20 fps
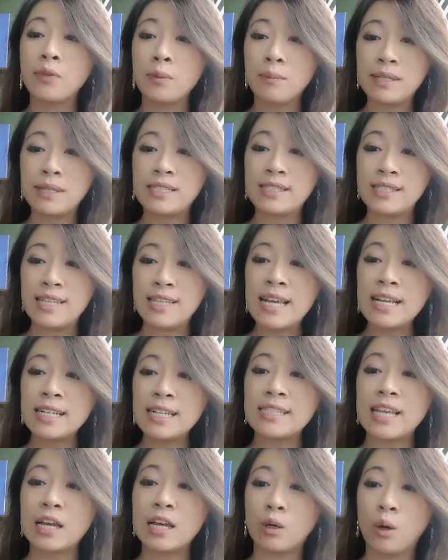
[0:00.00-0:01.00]

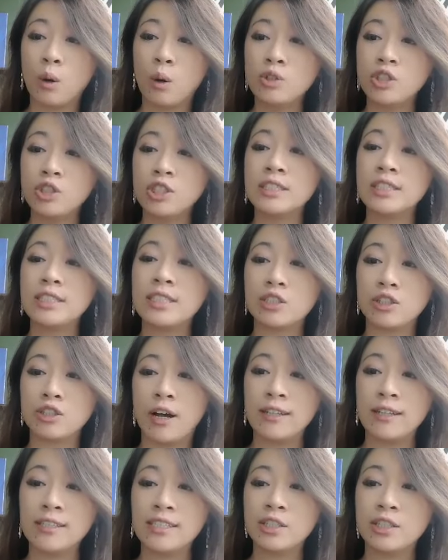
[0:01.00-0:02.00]
mistakes that coaches and
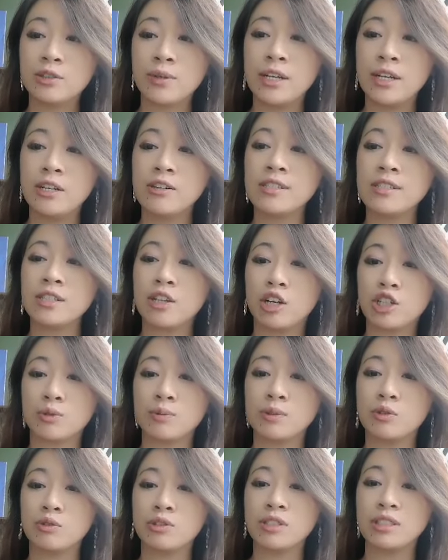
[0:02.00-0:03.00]
content creators and
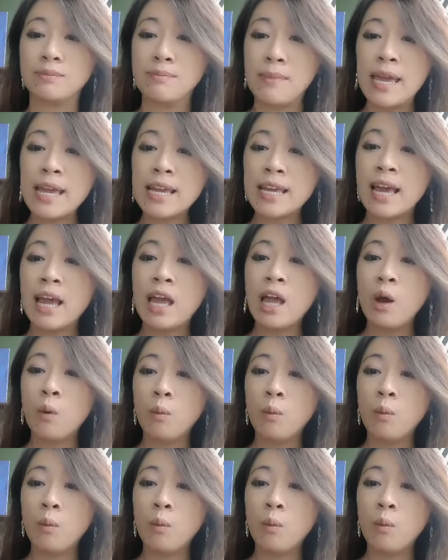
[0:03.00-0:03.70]
entrepreneurs make,